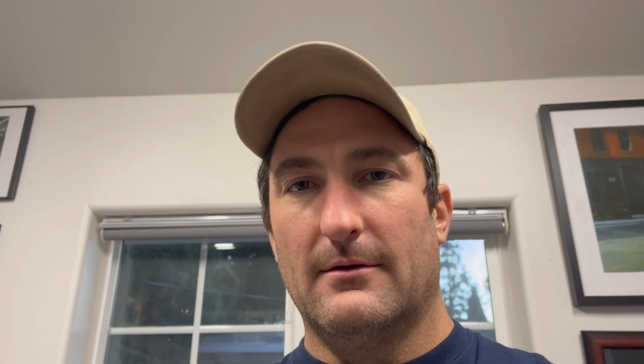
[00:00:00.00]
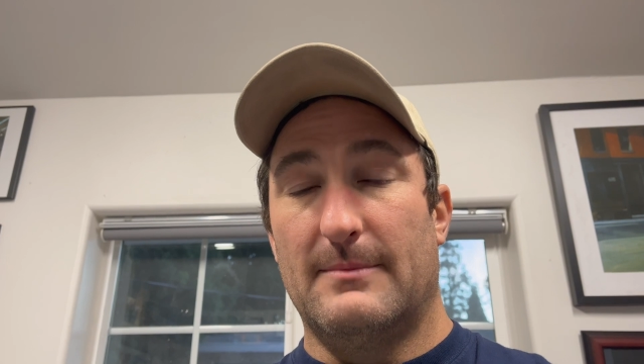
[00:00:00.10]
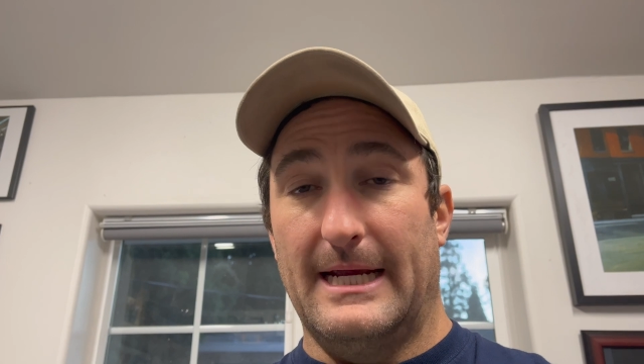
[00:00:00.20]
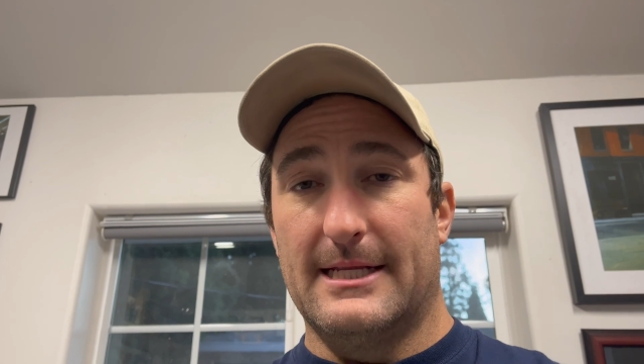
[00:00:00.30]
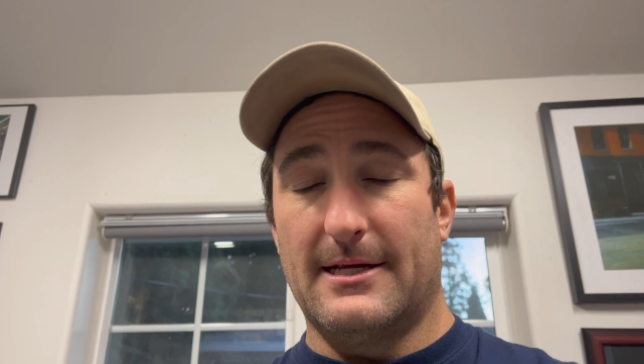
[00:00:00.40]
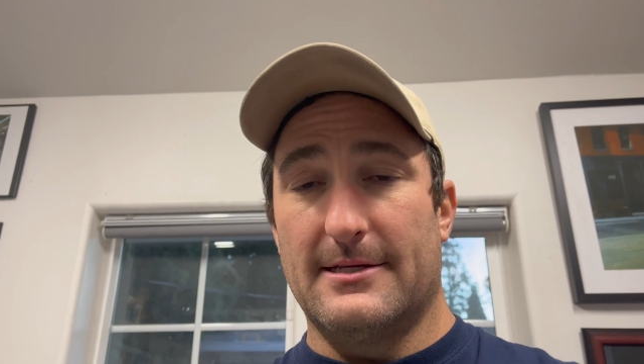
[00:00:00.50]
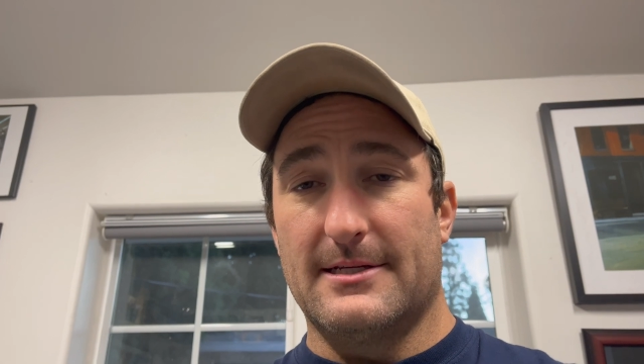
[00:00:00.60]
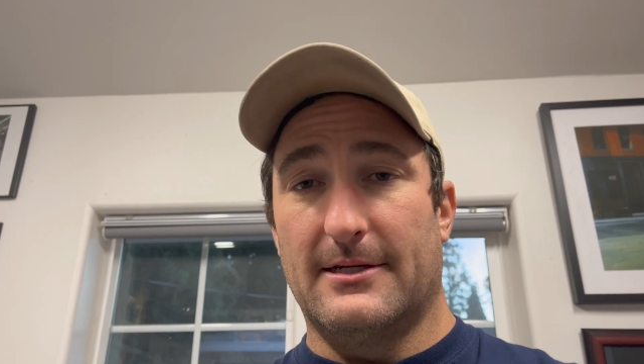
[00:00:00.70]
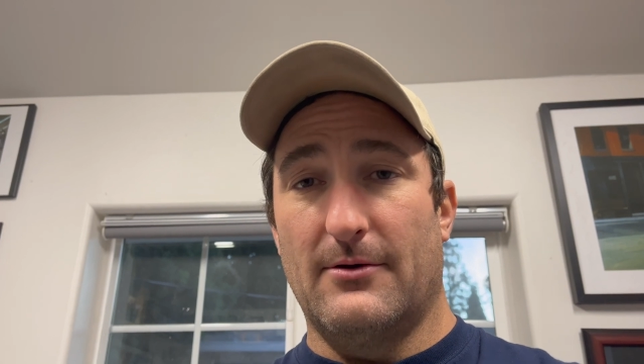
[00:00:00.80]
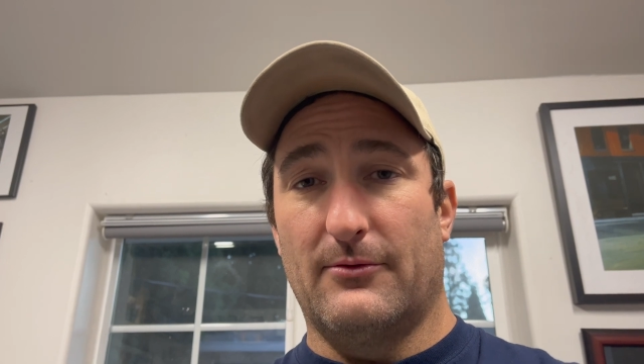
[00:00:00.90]
painting as
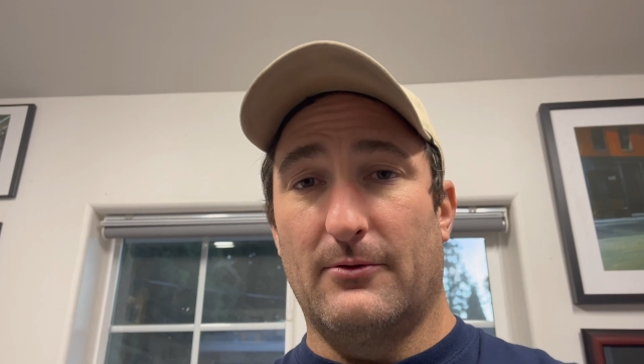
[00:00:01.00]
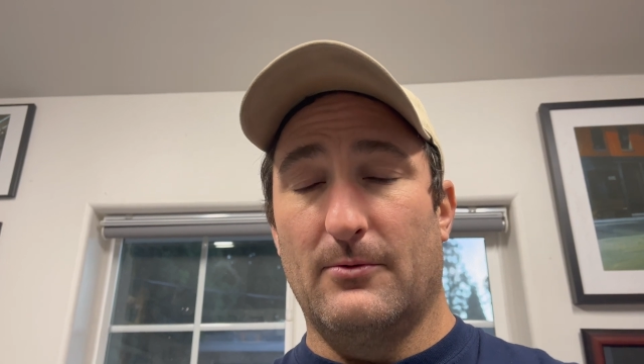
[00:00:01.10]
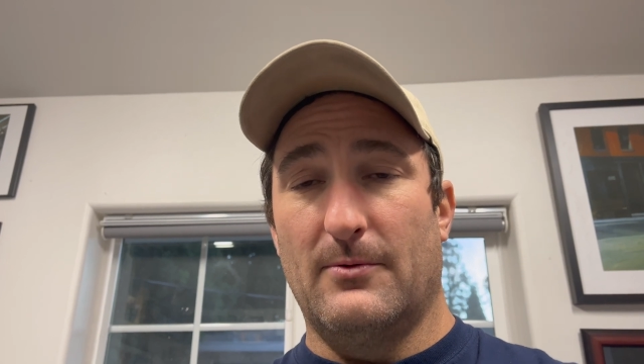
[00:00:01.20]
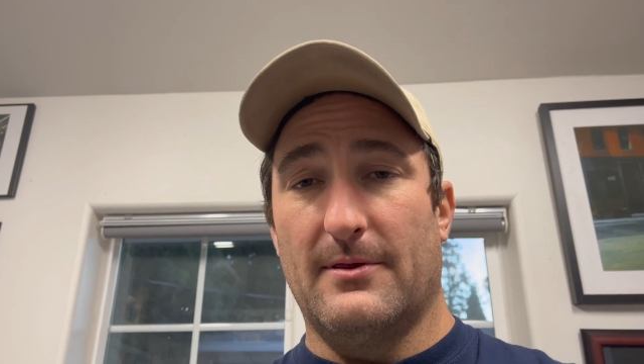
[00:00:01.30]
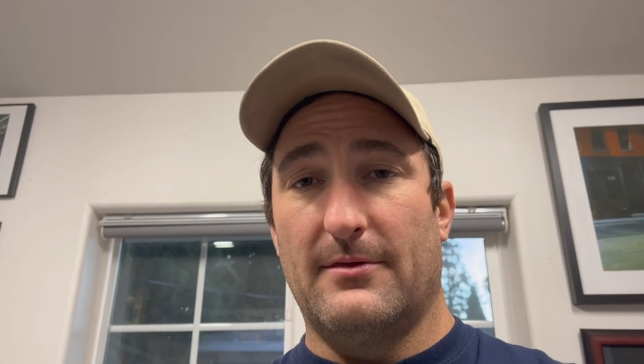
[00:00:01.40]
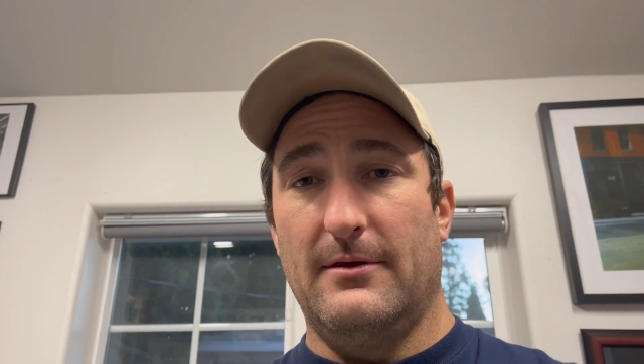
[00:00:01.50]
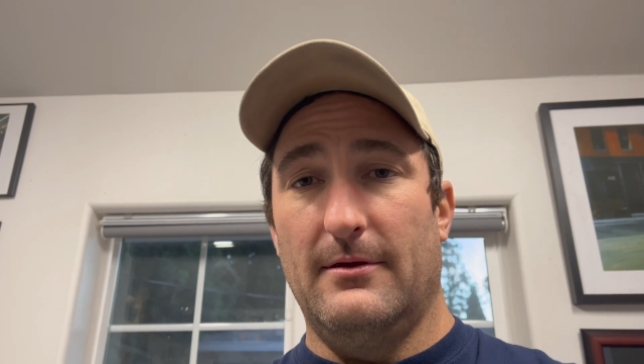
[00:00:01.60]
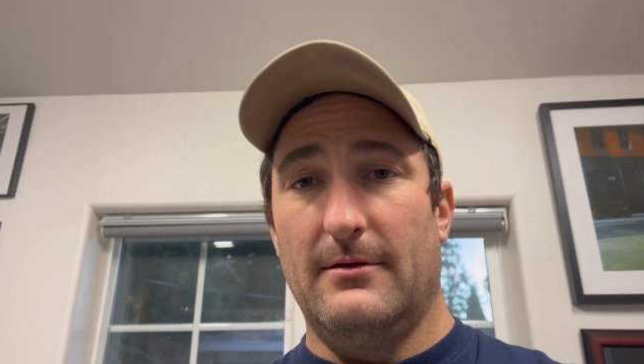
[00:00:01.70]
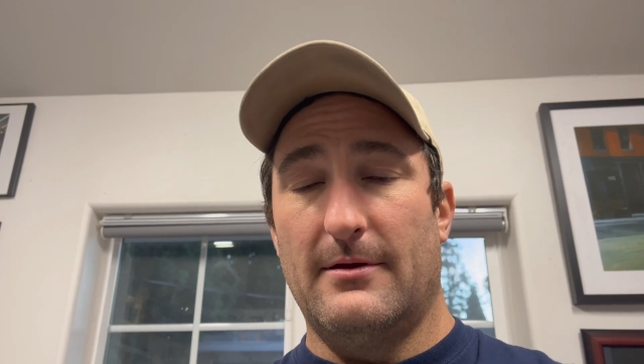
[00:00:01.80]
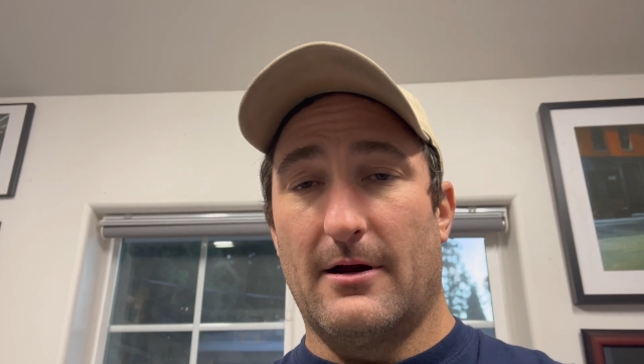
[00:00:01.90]
I go through with
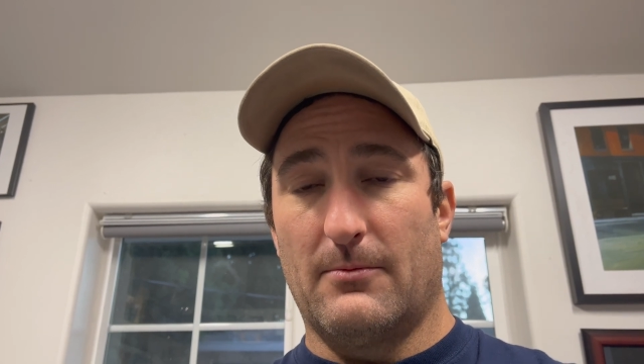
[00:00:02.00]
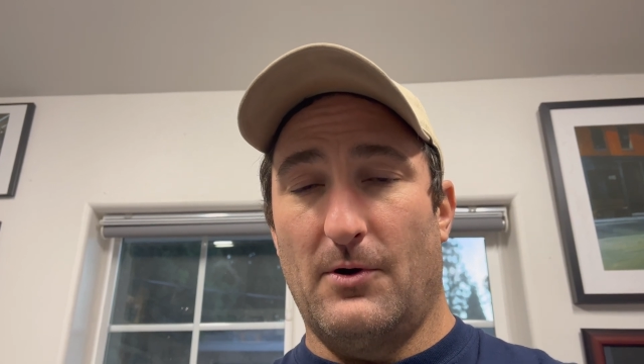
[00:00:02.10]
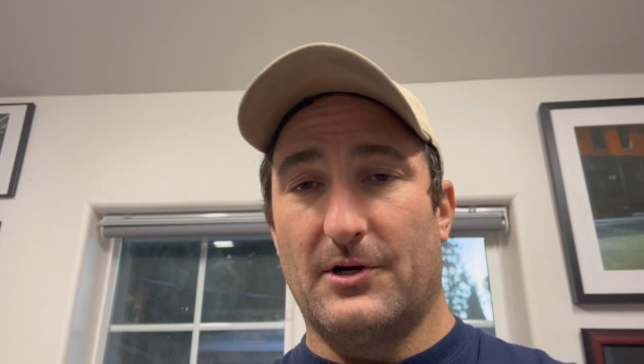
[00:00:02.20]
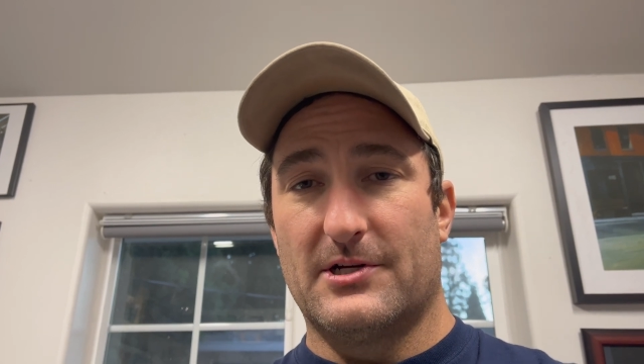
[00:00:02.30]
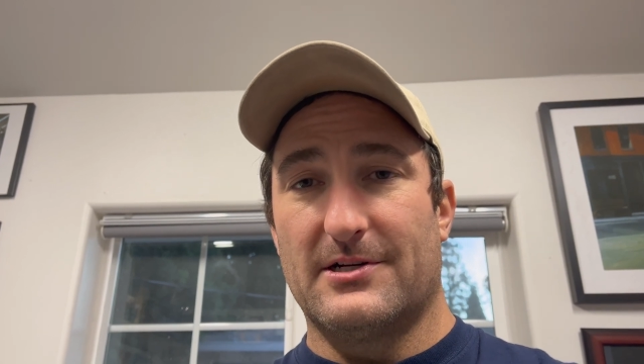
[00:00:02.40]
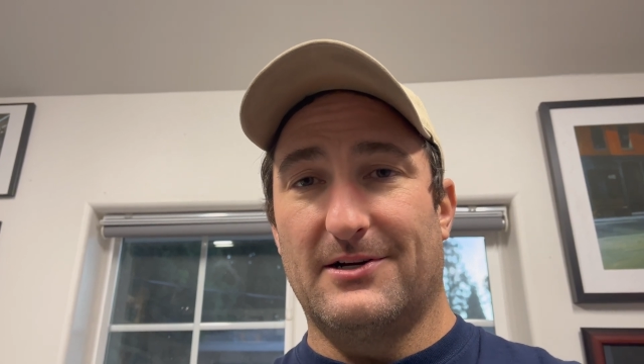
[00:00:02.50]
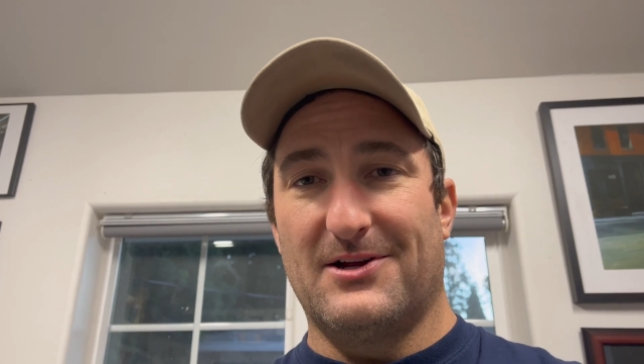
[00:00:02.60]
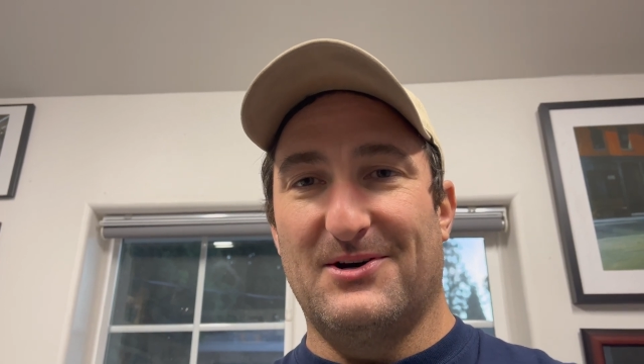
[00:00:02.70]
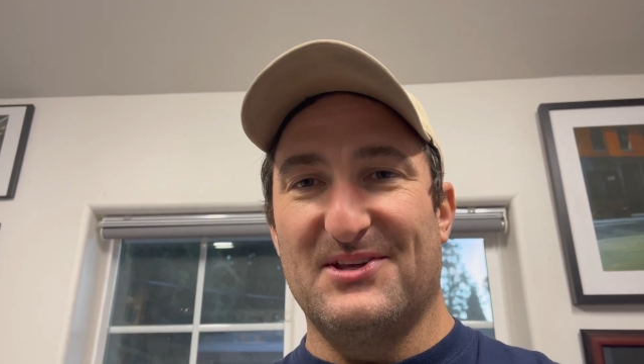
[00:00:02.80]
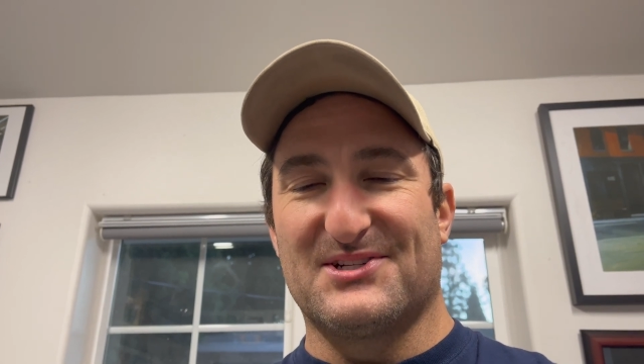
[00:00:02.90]
the airbrush on
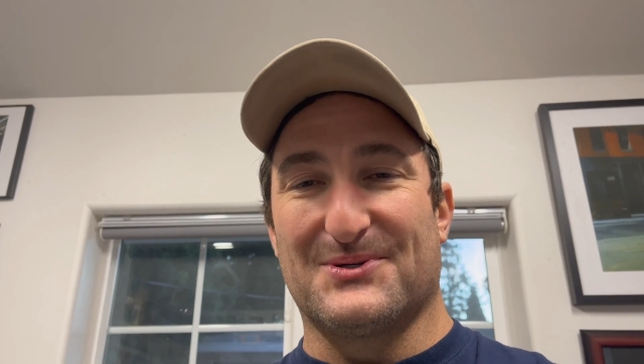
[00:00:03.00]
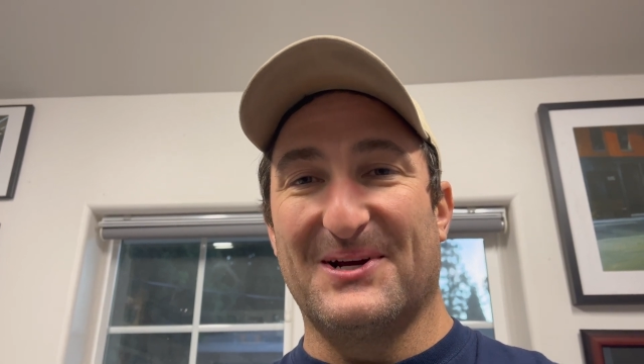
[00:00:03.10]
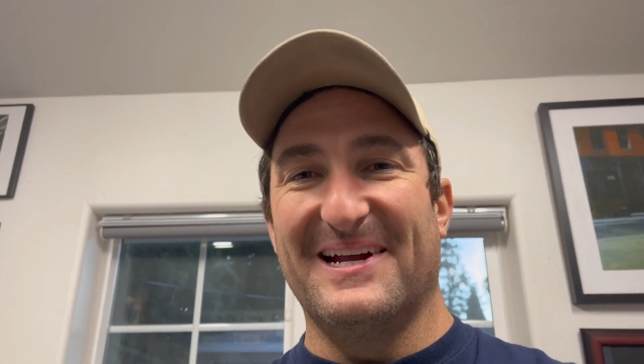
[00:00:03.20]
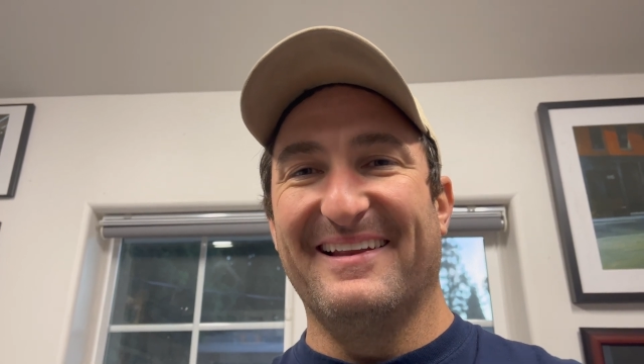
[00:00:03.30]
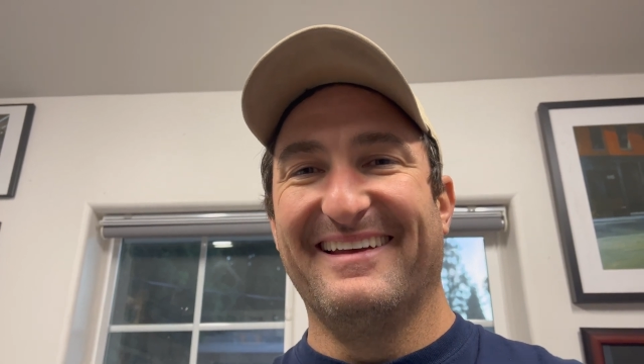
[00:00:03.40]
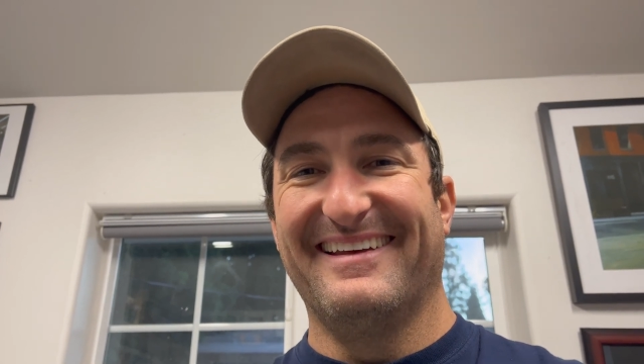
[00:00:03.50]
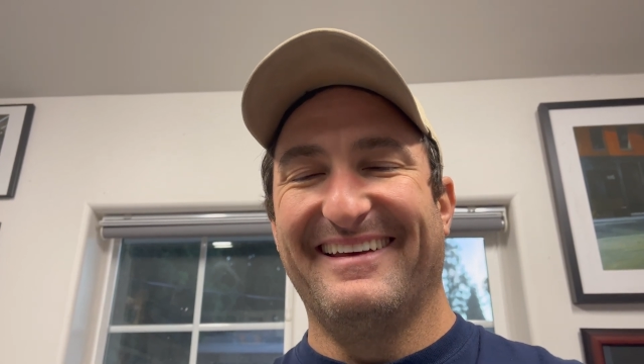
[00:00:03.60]
all this terrain,